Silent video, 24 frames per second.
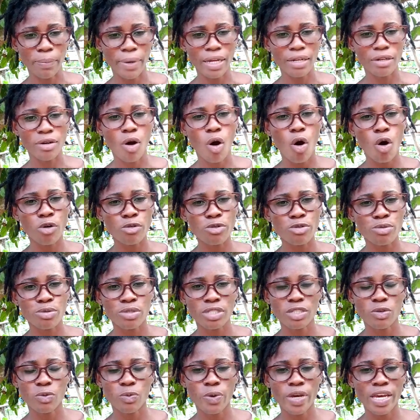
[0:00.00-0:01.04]
but also
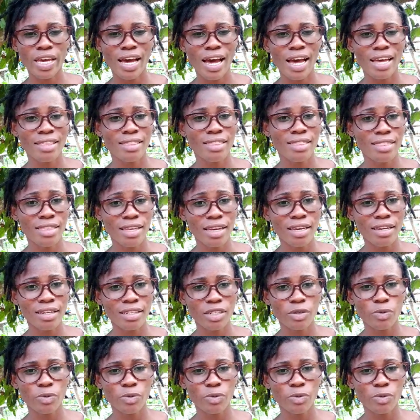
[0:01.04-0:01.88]
the way I think,